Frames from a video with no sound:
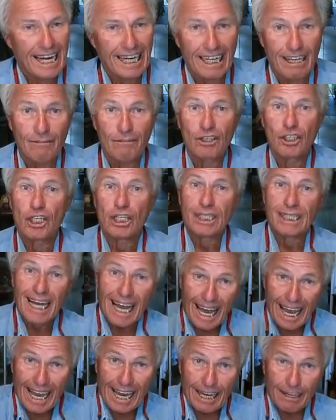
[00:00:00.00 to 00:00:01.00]
And even
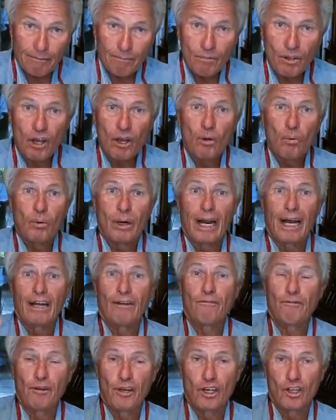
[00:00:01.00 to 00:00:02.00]
today, when
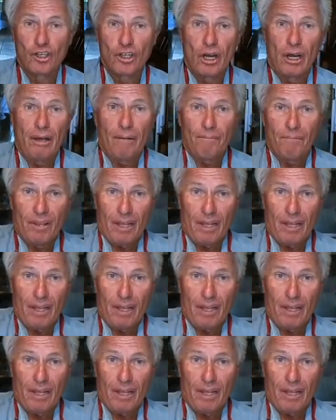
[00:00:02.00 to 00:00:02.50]
I fish,